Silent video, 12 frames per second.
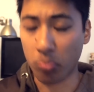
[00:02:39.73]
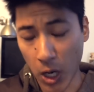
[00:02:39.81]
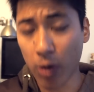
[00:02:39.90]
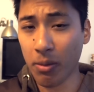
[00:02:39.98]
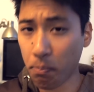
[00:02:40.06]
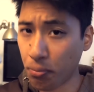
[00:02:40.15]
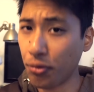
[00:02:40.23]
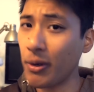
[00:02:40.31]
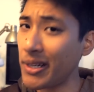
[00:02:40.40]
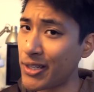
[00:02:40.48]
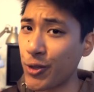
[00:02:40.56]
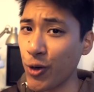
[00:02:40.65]
going
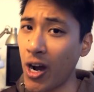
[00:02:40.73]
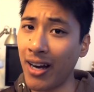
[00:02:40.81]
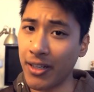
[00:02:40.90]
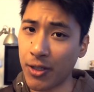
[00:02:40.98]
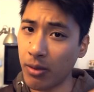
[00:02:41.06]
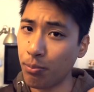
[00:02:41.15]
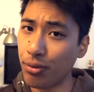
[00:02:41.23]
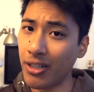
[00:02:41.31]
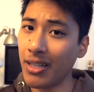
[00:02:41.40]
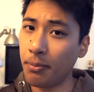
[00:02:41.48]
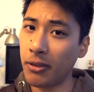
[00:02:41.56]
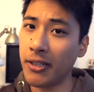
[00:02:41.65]
pretty strong, so I'm
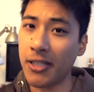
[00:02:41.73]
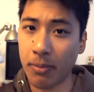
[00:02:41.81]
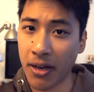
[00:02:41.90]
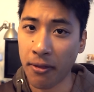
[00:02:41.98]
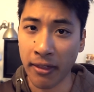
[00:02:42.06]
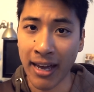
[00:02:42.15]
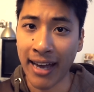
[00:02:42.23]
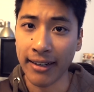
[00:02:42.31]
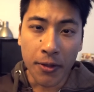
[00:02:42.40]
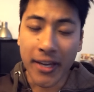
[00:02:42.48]
pretty pleased about that.